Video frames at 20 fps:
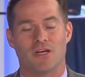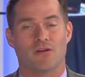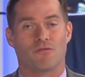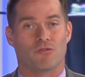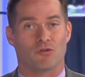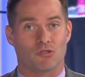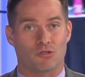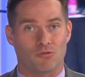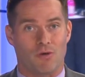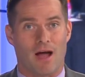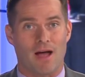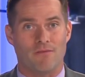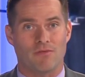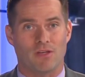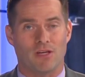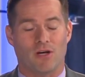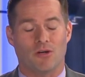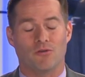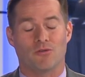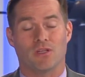for
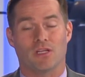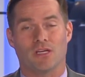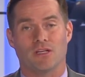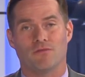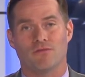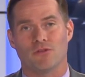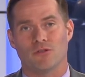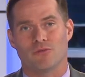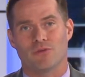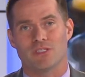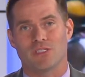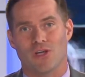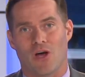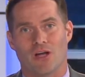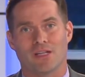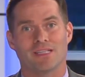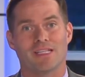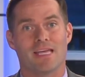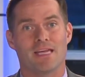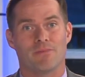driving under the influence
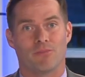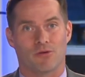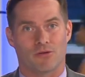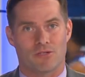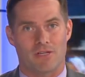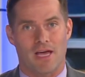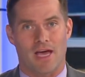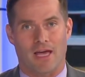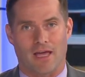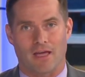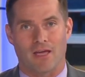on Labor Day.